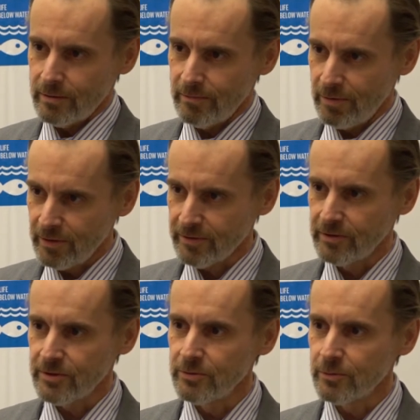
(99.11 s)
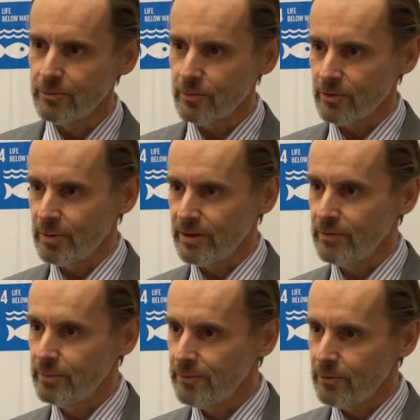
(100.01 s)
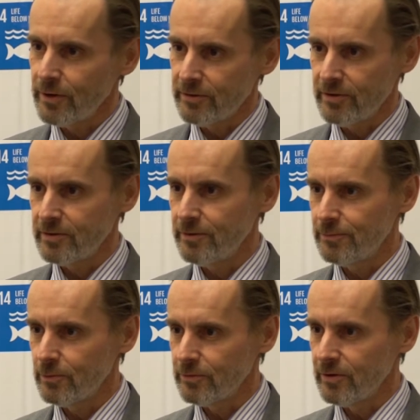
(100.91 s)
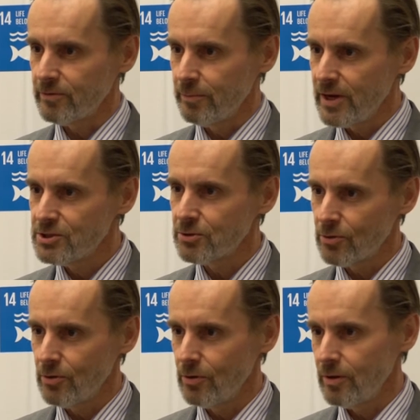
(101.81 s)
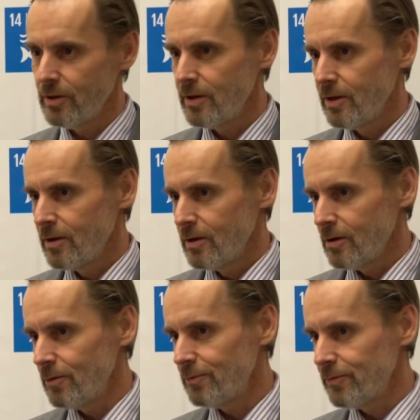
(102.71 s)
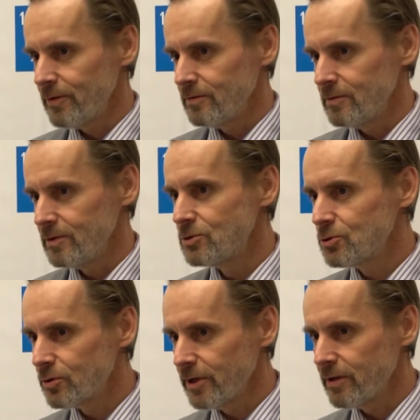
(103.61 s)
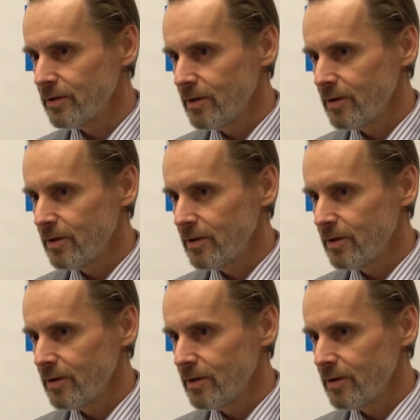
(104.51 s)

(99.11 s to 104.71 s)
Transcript: with its entry into force, but even before its entry into force, its major role of ensuring